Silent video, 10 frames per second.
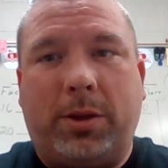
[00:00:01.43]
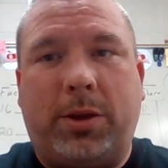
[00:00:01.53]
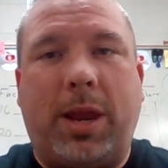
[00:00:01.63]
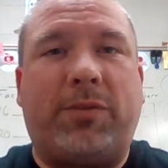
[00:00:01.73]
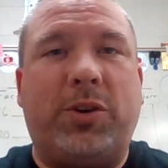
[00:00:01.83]

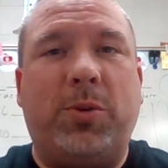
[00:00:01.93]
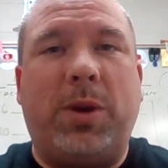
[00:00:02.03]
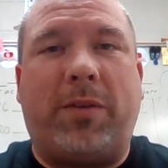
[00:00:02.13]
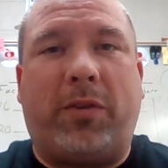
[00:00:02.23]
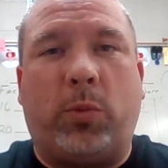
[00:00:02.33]
Good
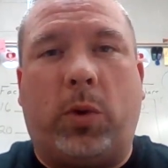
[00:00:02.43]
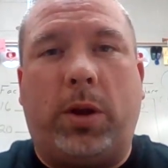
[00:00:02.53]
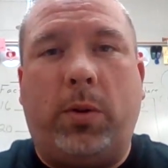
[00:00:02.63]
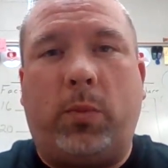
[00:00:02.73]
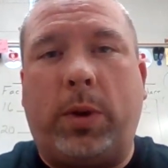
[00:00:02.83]
afternoon,
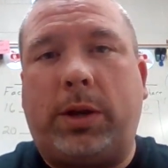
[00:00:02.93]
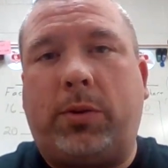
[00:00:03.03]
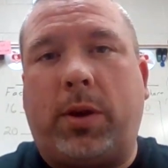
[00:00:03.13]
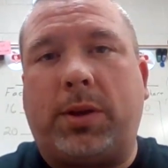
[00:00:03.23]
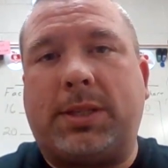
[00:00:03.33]
everyone. Red
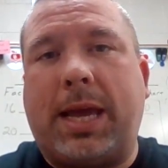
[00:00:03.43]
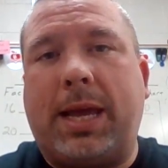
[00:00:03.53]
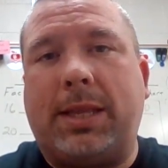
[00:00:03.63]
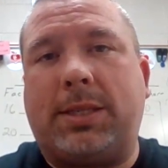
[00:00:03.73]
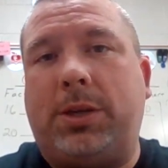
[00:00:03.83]
Cross
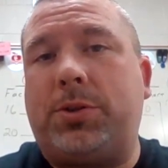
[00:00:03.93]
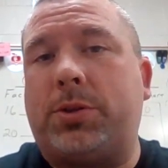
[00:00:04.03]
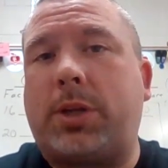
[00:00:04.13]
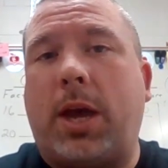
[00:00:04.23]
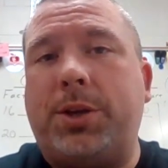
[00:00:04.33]
science
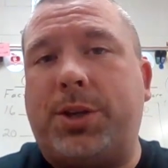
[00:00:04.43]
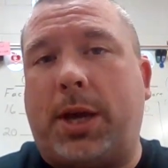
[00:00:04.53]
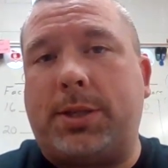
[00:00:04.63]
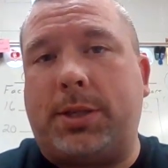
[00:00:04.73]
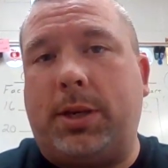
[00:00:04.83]
teacher Scott
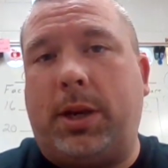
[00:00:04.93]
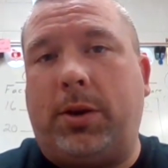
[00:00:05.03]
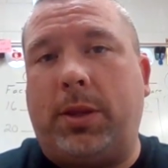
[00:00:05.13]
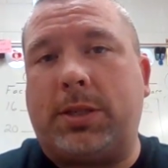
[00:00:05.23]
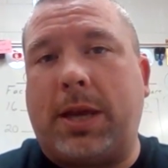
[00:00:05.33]
Johnson
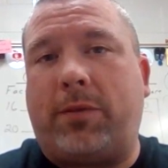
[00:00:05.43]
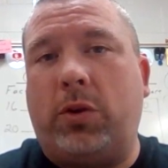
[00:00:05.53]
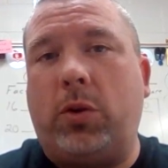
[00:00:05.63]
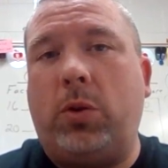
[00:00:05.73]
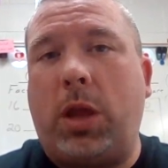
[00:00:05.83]
here this
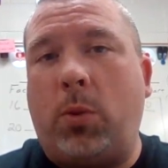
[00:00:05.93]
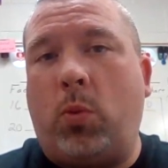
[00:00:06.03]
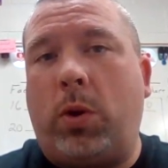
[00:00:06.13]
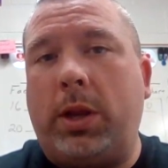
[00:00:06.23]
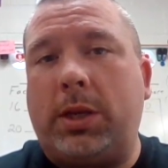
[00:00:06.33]
afternoon and
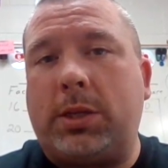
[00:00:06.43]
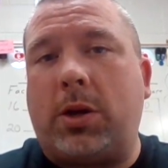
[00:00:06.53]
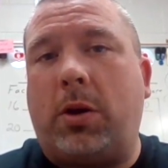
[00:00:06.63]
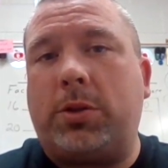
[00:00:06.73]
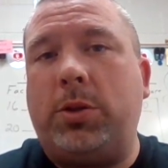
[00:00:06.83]
wanted to
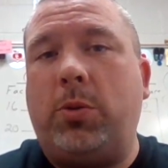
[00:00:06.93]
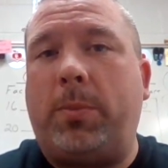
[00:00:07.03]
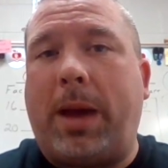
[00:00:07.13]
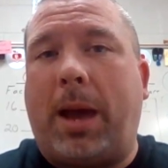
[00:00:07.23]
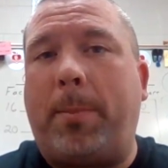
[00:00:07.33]
talk to you
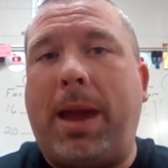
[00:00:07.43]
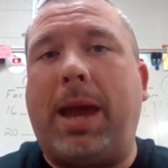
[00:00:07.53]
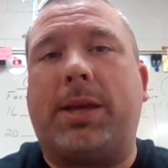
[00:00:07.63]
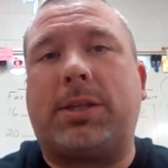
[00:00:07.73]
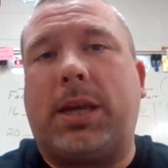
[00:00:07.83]
about
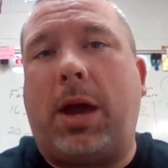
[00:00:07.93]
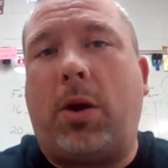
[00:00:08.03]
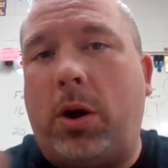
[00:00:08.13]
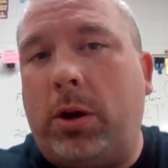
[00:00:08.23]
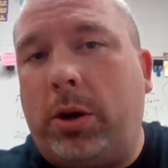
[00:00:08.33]
masks.
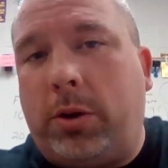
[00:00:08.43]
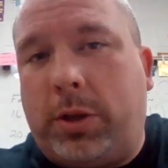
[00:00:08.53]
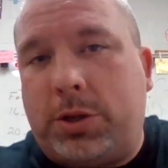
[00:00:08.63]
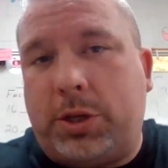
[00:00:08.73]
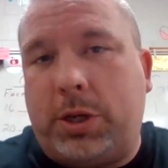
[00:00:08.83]
Now, earlier
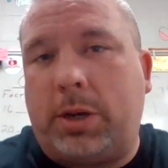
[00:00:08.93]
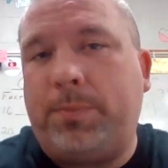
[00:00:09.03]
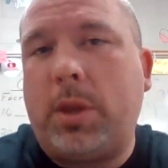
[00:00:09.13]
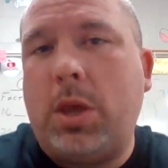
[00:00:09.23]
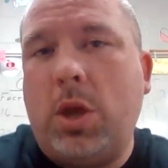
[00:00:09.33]
this year,
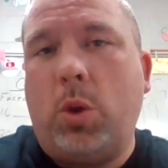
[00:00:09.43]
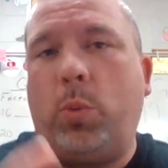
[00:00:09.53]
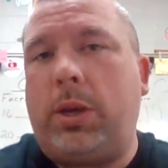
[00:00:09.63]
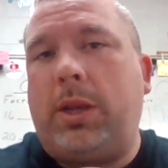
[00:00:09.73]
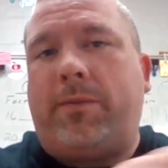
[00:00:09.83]

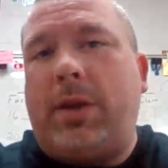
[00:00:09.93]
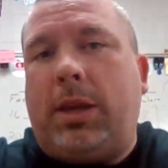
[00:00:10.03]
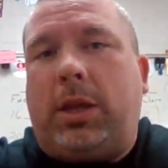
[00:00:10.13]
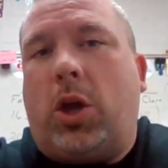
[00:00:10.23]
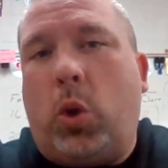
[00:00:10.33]
we did a
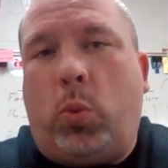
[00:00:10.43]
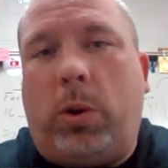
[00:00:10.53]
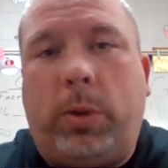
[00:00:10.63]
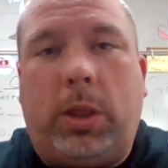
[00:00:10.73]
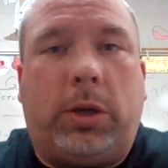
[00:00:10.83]
video
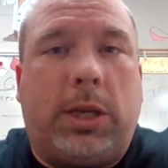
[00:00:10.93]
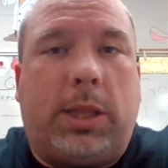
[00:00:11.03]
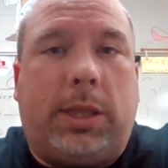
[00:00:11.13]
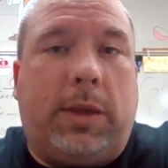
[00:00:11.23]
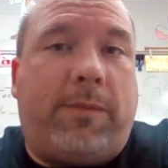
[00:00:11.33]
where we looked
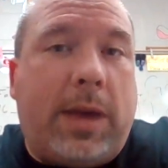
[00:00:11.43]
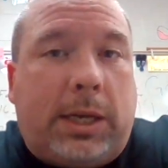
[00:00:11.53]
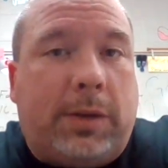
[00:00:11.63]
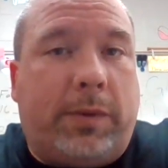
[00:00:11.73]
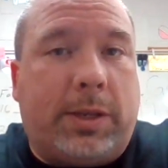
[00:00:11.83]
at the
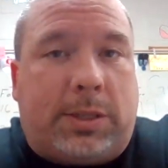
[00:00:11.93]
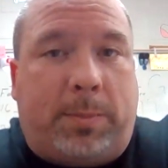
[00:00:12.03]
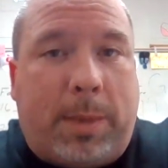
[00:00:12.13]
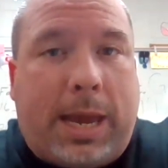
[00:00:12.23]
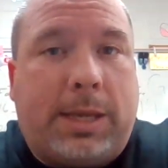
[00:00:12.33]
effectiveness
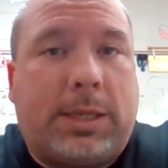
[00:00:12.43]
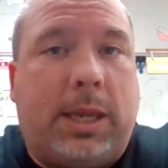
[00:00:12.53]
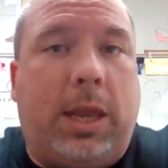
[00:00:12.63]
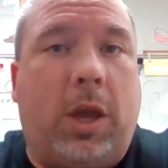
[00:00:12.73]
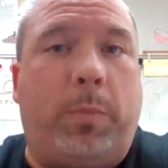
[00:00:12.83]
of
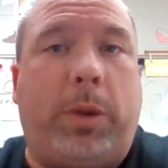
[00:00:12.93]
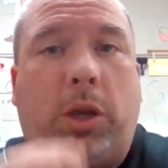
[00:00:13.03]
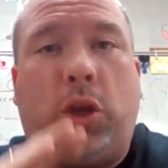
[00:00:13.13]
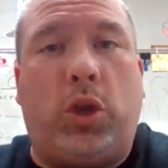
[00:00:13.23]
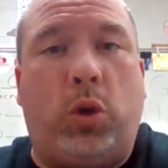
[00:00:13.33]
masks in
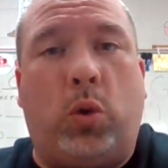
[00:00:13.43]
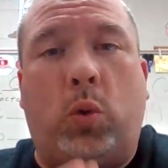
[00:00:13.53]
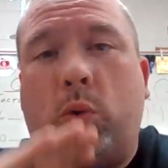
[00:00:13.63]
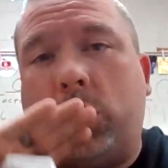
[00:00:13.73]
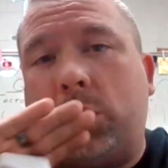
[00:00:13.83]
helping
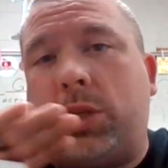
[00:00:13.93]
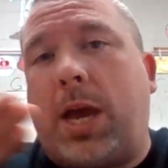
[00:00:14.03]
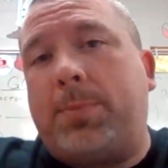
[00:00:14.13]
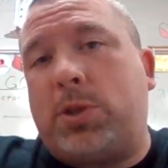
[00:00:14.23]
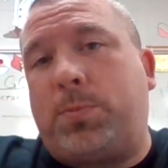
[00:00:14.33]
you to
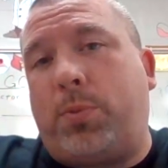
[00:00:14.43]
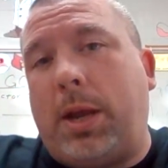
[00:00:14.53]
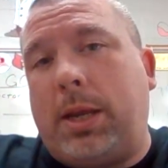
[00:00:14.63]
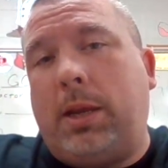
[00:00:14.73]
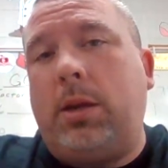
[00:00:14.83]
stop
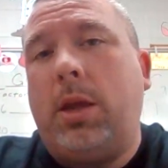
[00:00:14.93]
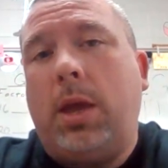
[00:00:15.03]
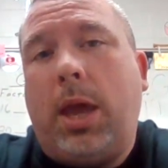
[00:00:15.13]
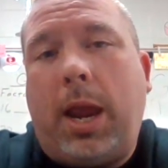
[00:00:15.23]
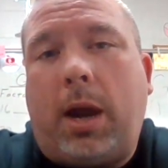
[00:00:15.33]
spreading
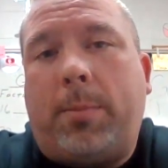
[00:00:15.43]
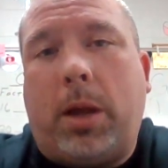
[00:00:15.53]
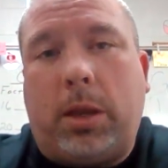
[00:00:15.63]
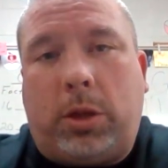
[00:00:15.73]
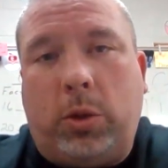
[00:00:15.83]
air
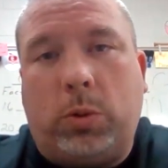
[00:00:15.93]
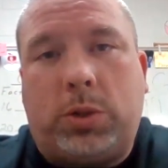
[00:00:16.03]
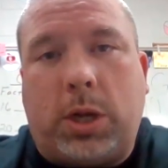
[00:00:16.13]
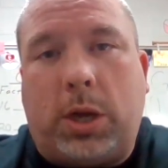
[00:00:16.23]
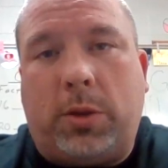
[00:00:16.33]

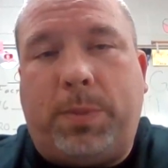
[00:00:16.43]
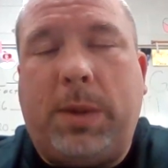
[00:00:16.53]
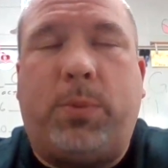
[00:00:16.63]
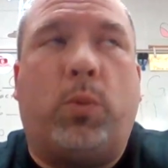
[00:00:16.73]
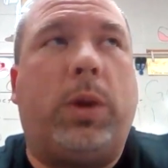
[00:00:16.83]
molecules to other
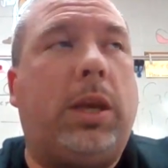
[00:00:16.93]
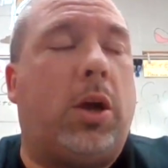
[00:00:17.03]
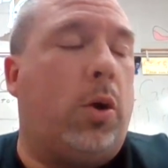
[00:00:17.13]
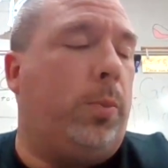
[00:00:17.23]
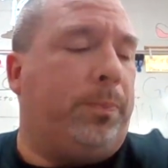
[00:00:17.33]
people. We
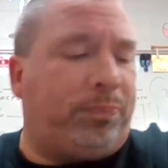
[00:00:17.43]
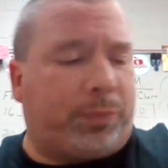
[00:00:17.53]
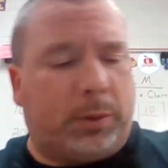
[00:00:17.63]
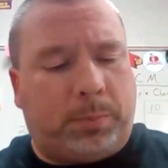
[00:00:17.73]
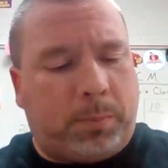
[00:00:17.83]
know
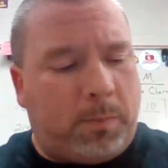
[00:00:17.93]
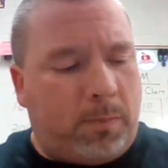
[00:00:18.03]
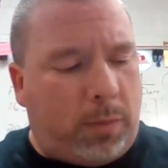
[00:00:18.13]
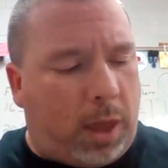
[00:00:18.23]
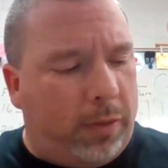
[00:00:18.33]

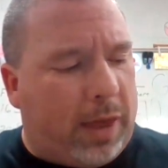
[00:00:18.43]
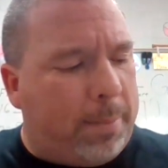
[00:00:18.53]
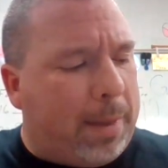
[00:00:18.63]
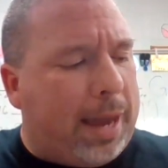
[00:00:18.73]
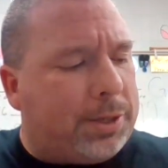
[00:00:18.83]

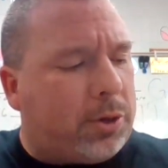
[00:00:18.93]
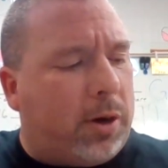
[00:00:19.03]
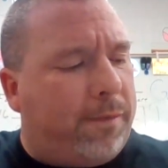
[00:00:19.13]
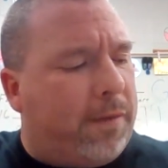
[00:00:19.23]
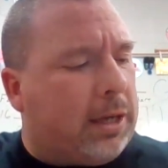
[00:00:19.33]
that masks
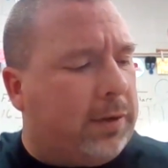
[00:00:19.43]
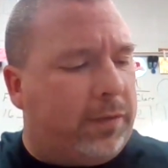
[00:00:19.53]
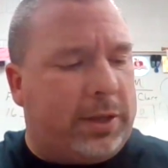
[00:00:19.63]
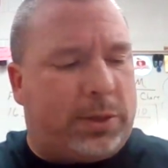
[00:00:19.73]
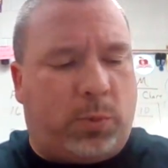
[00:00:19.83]
are
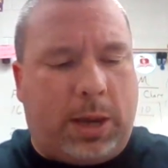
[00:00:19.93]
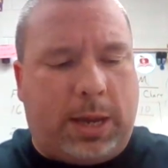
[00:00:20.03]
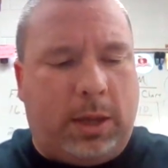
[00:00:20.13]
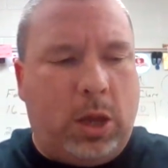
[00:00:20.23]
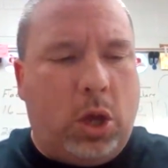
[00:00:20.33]
effective this
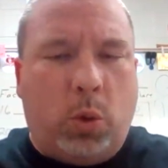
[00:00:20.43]
way.